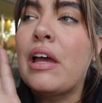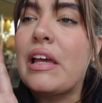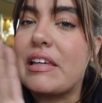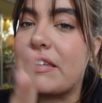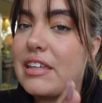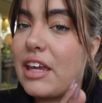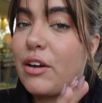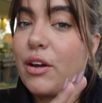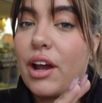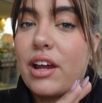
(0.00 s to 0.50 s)

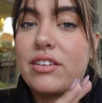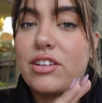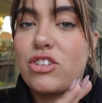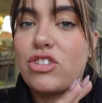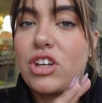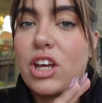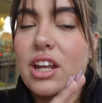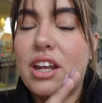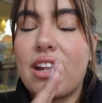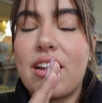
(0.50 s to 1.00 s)
say crazy
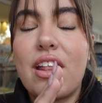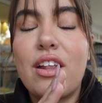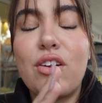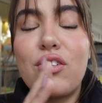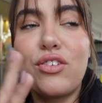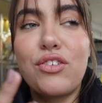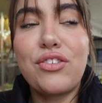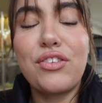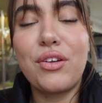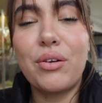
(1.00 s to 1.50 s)
shit and then
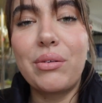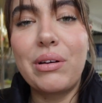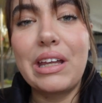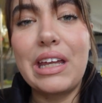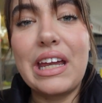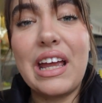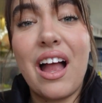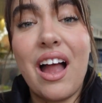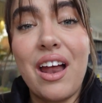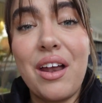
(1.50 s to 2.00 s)
there's just the
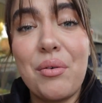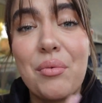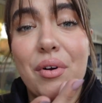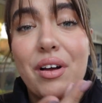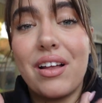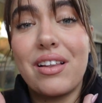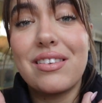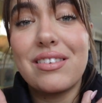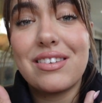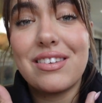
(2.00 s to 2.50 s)
really kind
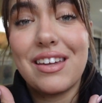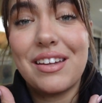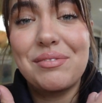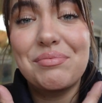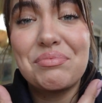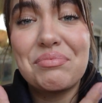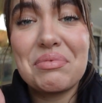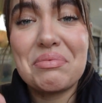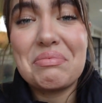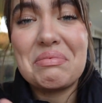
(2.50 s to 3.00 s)
ones and
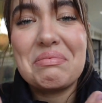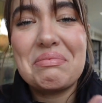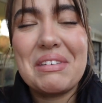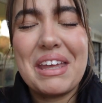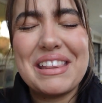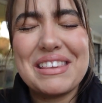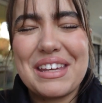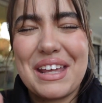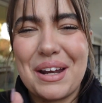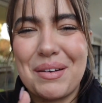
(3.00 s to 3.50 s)

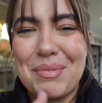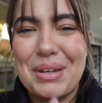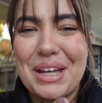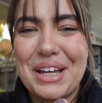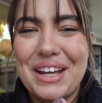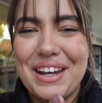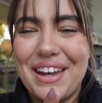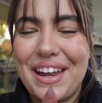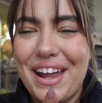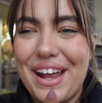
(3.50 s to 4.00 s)
it's gonna be a
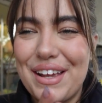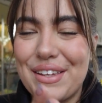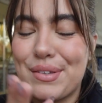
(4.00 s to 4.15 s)
good day.